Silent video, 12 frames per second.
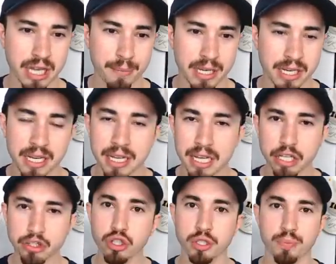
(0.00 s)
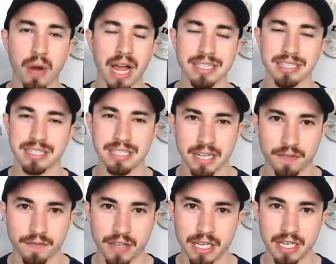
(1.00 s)
I mean, it's no surprise he's
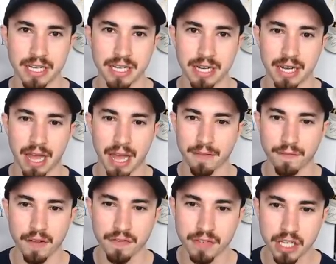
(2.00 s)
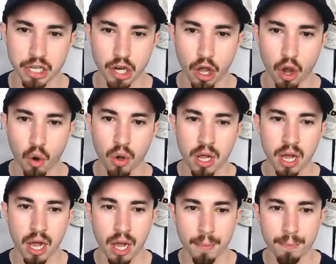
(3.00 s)
undefeated uh, at 15 and 0.
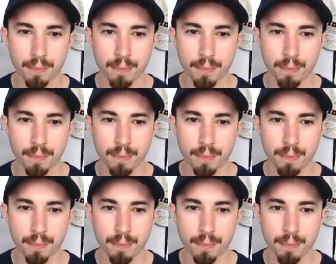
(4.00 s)
Uh,